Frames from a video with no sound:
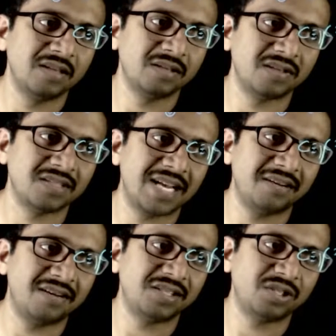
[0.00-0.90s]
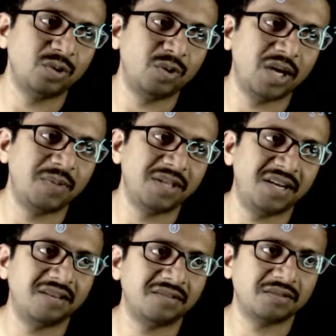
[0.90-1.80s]
So the center is two comma
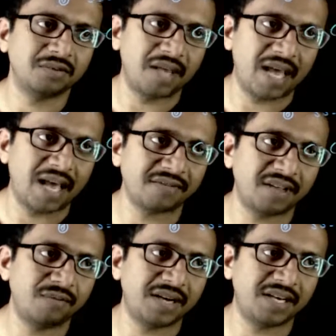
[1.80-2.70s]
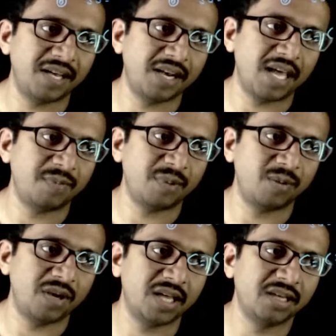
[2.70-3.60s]
three. So you have a vertical
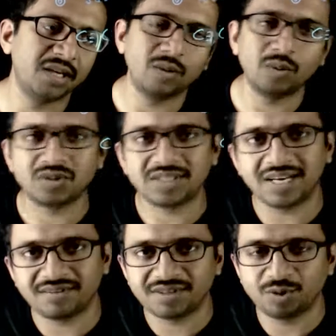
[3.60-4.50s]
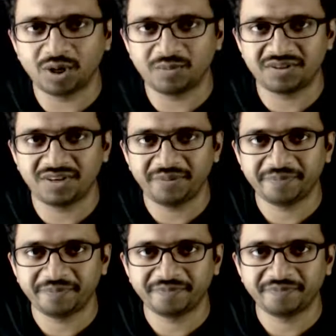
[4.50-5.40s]
hyperbola whose center is two comma three.
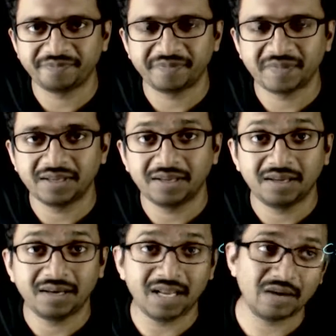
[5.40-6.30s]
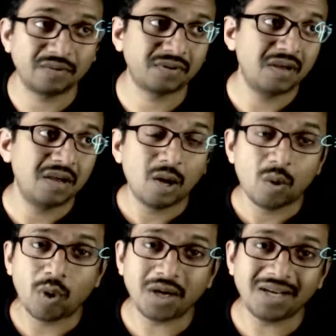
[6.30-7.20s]
Now,
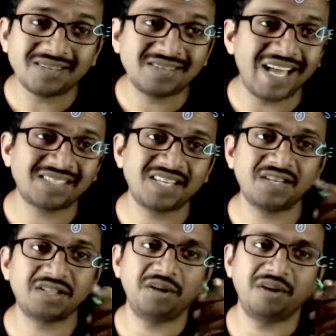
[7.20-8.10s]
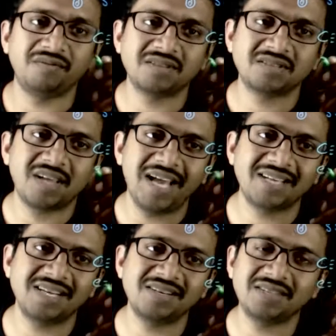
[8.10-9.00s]
what is the eccentricity of this?
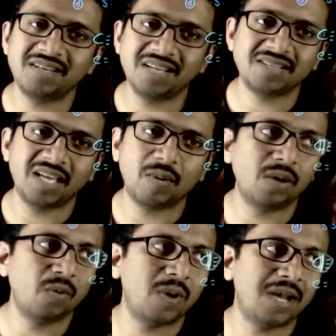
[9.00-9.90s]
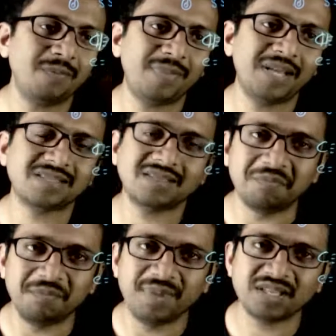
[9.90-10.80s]
Eccentricity is equal to one plus
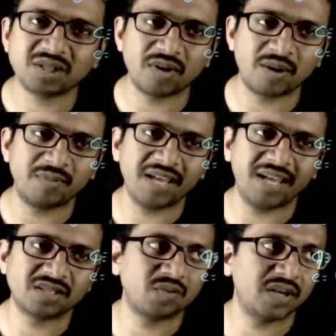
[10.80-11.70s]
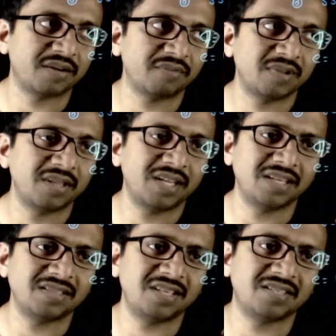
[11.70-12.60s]
b square by a square. That
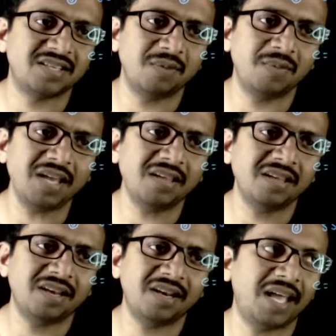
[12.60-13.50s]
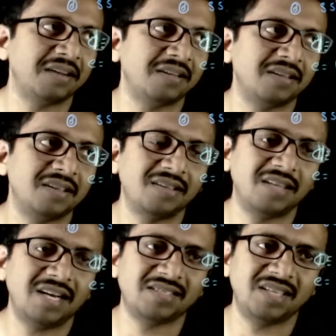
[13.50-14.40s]
is sixteen by nine.
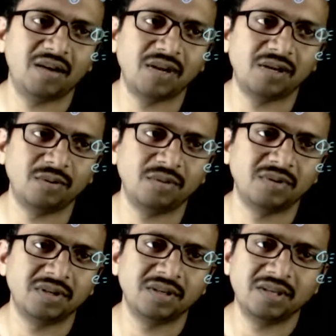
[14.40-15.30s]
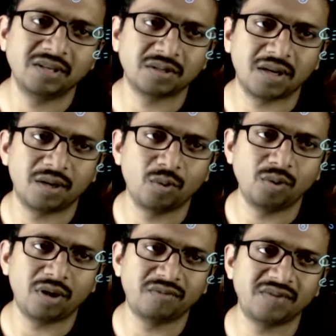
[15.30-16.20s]
That is equal to Sorry,
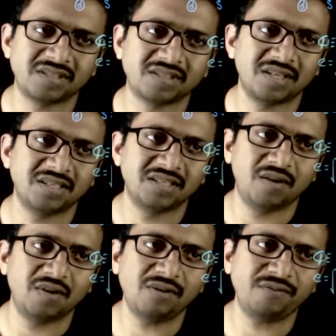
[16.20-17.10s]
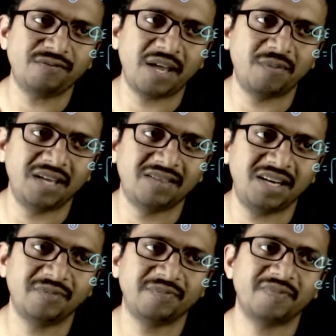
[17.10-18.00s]
root of this, that is equal to five by
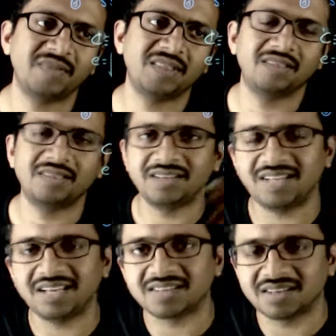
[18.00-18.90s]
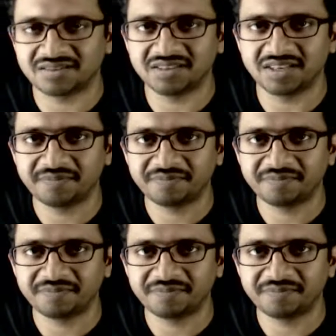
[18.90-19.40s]
three. That's the eccentricity.